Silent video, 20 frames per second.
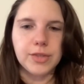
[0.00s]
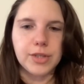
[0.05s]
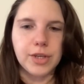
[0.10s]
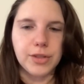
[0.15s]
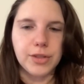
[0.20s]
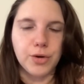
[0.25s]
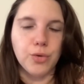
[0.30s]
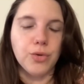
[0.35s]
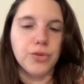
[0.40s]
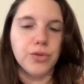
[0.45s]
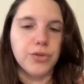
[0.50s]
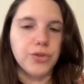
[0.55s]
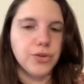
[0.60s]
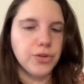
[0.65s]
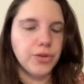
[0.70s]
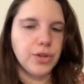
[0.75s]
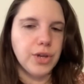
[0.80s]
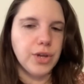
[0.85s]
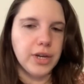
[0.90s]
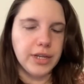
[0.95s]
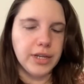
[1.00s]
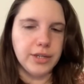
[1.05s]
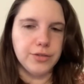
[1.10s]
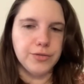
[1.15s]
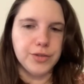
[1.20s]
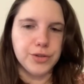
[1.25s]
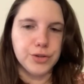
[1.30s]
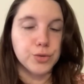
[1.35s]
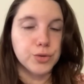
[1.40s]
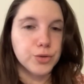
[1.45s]
the to uh,
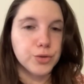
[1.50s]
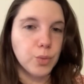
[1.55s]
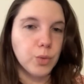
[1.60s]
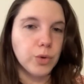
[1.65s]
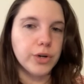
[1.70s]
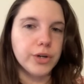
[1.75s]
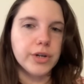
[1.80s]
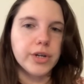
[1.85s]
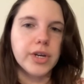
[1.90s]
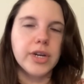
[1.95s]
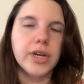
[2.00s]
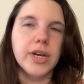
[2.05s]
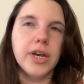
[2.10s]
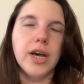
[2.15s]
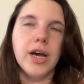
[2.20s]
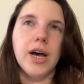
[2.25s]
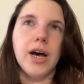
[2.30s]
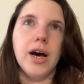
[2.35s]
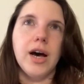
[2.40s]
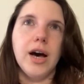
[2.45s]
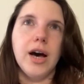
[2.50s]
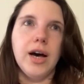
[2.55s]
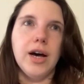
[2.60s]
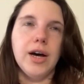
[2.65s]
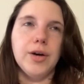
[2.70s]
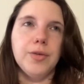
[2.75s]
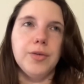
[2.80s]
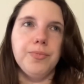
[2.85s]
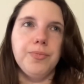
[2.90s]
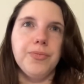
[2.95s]
individual's work
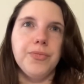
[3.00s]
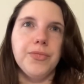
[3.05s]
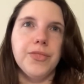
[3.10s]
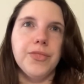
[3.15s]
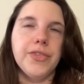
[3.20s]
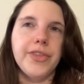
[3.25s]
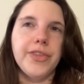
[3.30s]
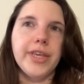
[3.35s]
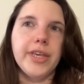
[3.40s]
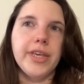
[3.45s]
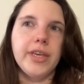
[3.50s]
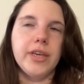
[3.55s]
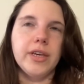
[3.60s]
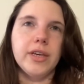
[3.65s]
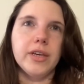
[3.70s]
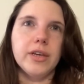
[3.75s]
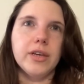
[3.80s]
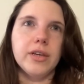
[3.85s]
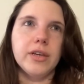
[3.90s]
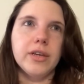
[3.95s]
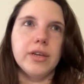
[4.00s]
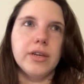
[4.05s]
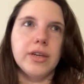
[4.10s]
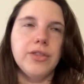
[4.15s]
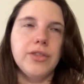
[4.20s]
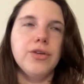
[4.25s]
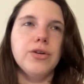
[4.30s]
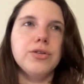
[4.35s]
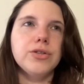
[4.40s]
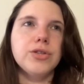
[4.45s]
um, the
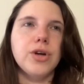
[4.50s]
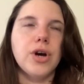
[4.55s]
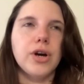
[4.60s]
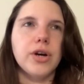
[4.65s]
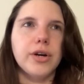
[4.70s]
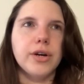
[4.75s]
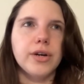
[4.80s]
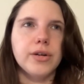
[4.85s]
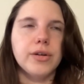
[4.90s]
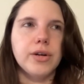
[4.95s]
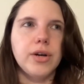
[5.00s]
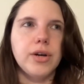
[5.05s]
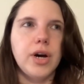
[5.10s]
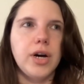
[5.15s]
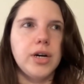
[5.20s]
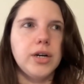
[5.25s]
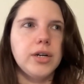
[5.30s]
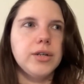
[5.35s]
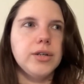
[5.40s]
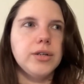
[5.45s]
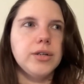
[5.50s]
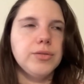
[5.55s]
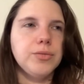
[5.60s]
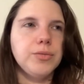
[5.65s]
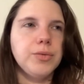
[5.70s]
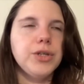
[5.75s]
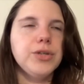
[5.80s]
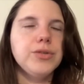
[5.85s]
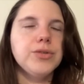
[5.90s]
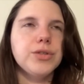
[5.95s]
and those are uh,
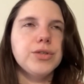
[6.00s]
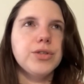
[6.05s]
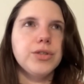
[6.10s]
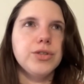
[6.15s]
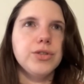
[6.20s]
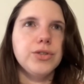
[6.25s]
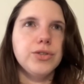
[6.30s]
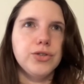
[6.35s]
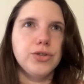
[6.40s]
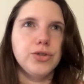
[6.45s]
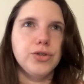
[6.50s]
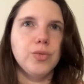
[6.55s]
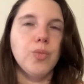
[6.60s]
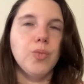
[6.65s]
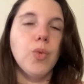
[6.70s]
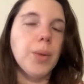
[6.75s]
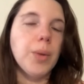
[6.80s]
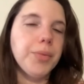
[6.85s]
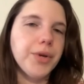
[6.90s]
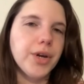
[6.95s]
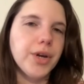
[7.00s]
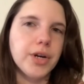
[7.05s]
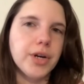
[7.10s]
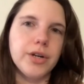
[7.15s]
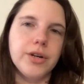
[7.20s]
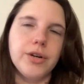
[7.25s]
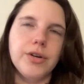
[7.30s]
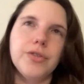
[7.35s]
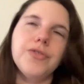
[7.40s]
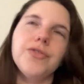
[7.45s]
we use zoom
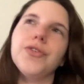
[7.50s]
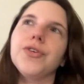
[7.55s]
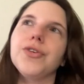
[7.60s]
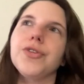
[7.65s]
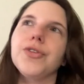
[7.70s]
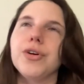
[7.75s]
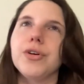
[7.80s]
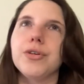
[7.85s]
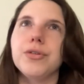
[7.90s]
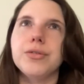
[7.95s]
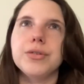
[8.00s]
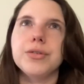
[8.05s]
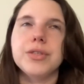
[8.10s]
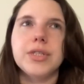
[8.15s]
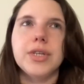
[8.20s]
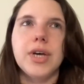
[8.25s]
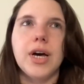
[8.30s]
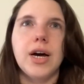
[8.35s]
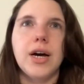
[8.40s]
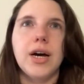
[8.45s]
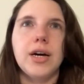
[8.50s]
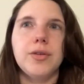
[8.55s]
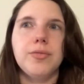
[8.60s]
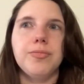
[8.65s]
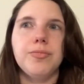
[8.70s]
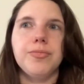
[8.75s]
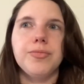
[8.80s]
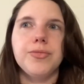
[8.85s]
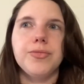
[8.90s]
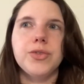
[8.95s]
webinar for those
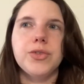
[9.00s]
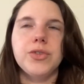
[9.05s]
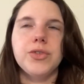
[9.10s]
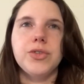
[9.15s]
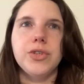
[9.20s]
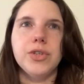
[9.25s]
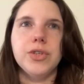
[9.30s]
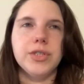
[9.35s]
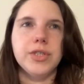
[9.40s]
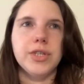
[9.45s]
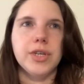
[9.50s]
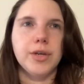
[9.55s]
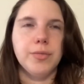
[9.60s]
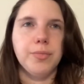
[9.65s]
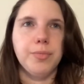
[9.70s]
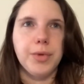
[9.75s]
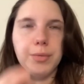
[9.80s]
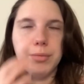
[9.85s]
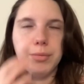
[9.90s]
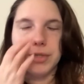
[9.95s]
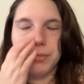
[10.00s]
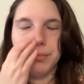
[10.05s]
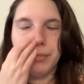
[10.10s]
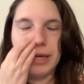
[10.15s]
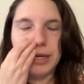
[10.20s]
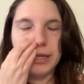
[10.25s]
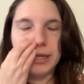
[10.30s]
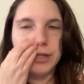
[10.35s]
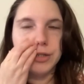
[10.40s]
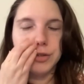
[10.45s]
um, just to be able to
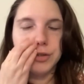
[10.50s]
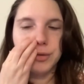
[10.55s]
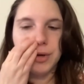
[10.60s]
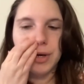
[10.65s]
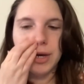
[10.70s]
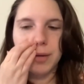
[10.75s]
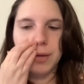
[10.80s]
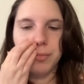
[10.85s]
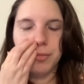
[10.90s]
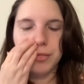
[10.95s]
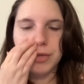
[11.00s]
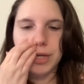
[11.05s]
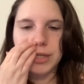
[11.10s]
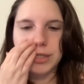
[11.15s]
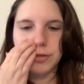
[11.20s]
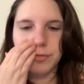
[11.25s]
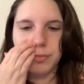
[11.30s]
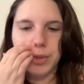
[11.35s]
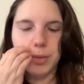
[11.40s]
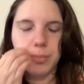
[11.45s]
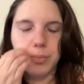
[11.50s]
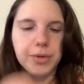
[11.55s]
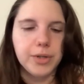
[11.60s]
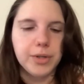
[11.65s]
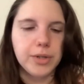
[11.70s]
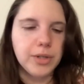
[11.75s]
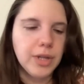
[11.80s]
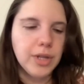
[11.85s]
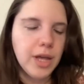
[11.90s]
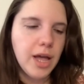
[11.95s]
manage um, lots of
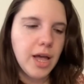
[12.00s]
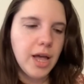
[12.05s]
people